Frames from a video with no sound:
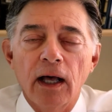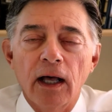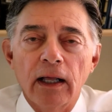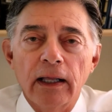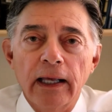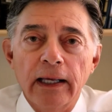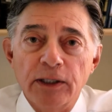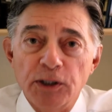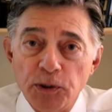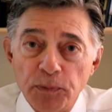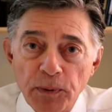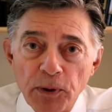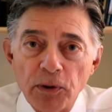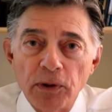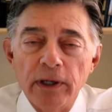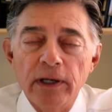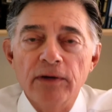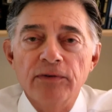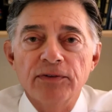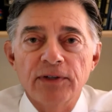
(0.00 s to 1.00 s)

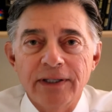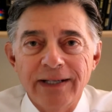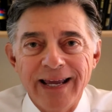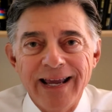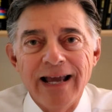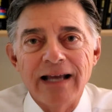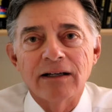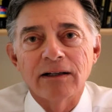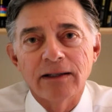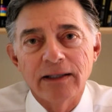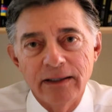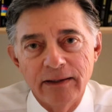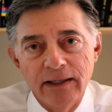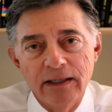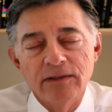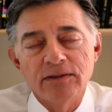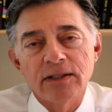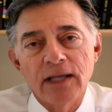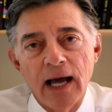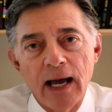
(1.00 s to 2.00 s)
experienced in handling
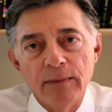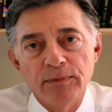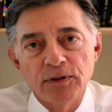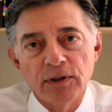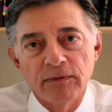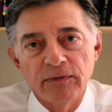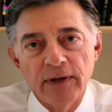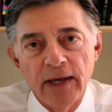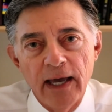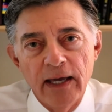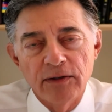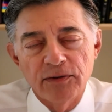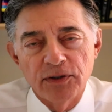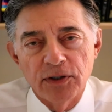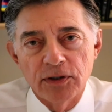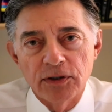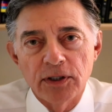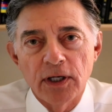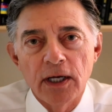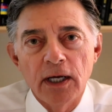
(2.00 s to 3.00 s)
these types of
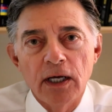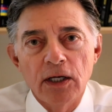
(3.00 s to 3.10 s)
cases.